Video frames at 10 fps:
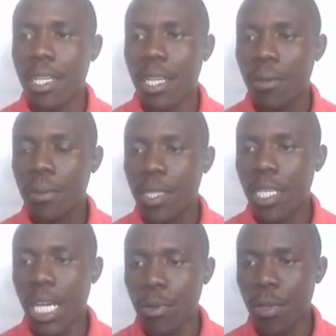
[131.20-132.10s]
and now
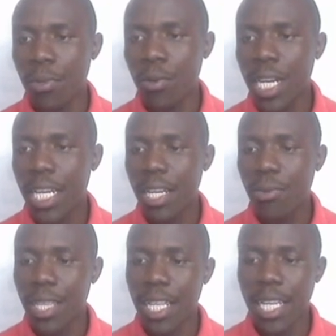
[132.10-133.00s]
I will be
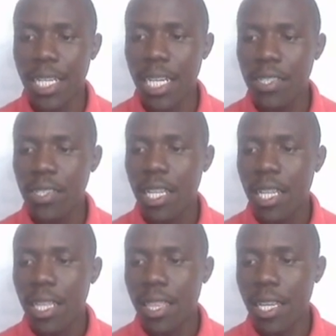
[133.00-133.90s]
working with the letters.
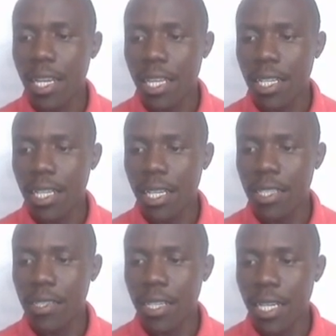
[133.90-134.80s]
Then I
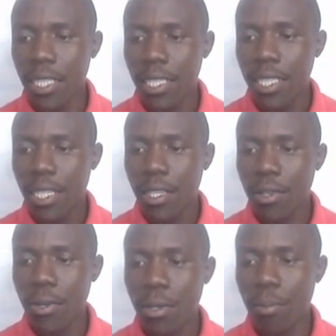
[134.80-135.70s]
click start
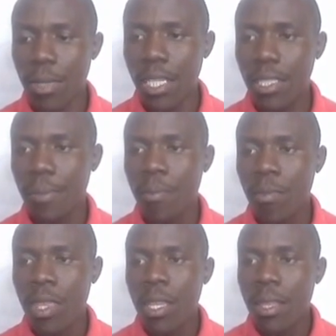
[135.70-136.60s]
document,
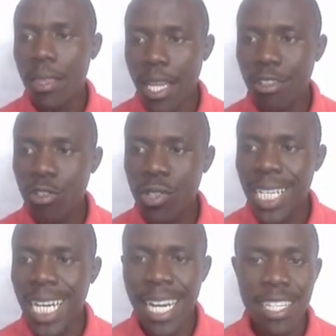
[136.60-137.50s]
then use
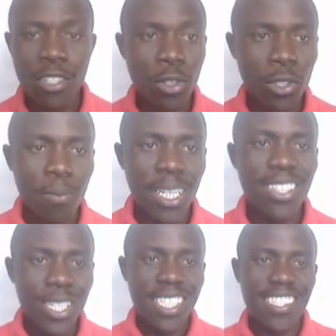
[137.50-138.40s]
current
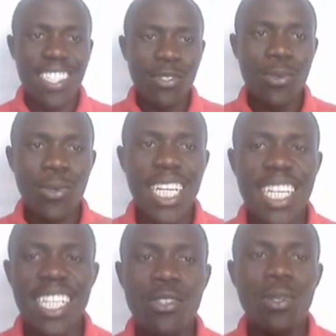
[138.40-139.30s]
document, which is this
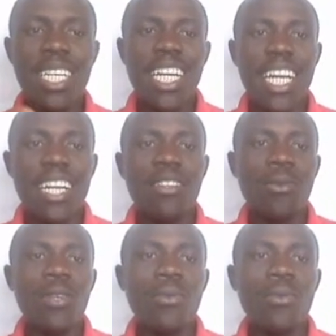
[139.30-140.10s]
one, the current